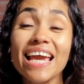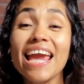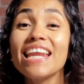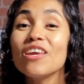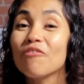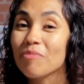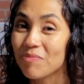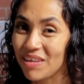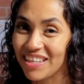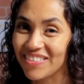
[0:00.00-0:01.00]
any of my
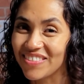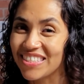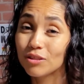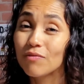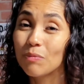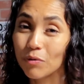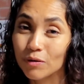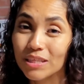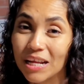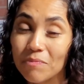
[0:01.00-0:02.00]
videos. Most of the
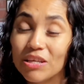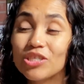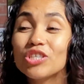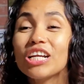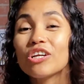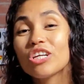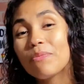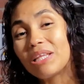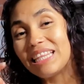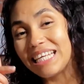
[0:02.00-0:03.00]
products that I mentioned are gonna
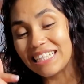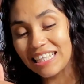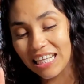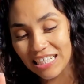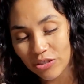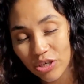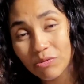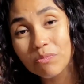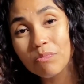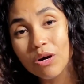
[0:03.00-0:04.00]
be linked in the
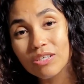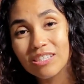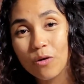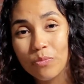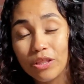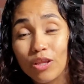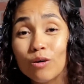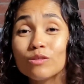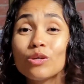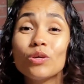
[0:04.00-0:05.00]
description box down
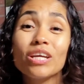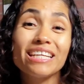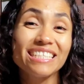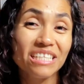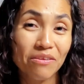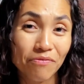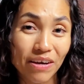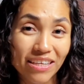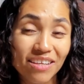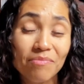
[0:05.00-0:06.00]
below so you can easily
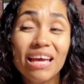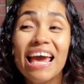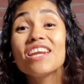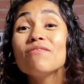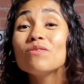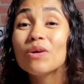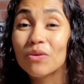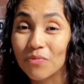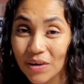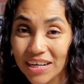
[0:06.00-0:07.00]
find them. And if you are
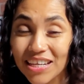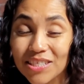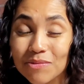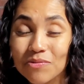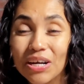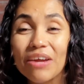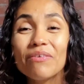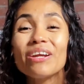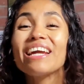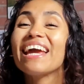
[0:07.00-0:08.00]
already a
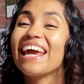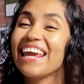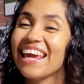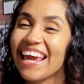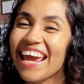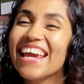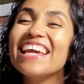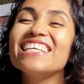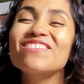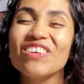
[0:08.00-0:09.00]
subscriber, hey,
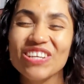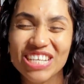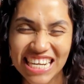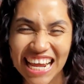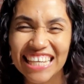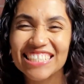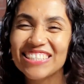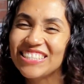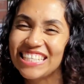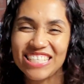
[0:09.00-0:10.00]
it's very nice
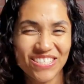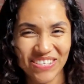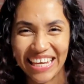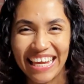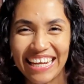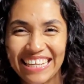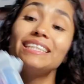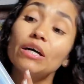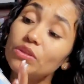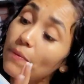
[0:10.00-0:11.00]
to see you again.
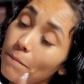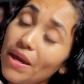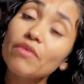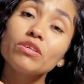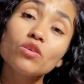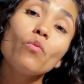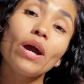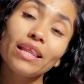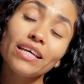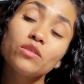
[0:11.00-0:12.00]
Now, the main reason
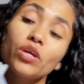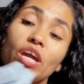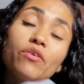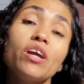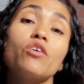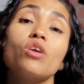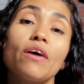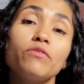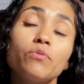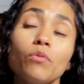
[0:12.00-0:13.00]
why I like to carry a
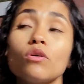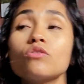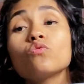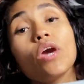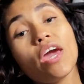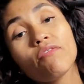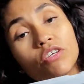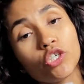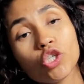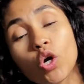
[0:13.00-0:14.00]
crafter box to
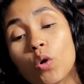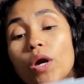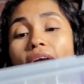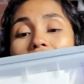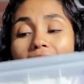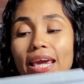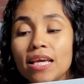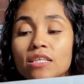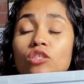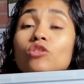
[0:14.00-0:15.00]
every show
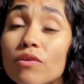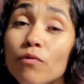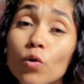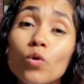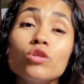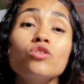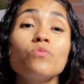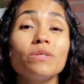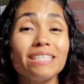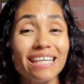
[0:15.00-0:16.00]
is, of course, to
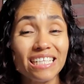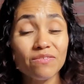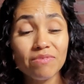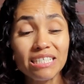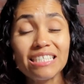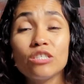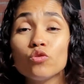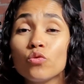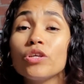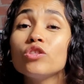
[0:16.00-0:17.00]
maintain us busy
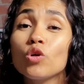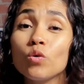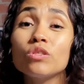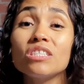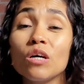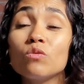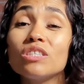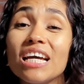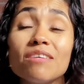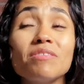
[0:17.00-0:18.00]
during those
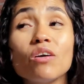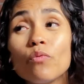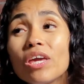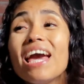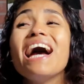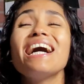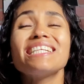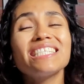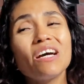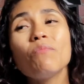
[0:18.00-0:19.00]
downtimes that we
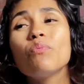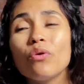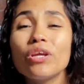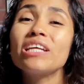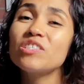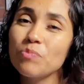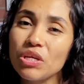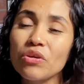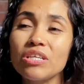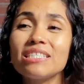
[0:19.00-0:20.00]
at some point
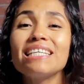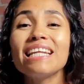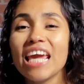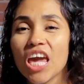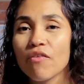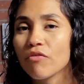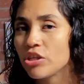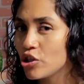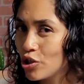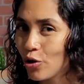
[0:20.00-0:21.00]
experience in every
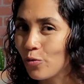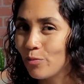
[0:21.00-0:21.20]
show.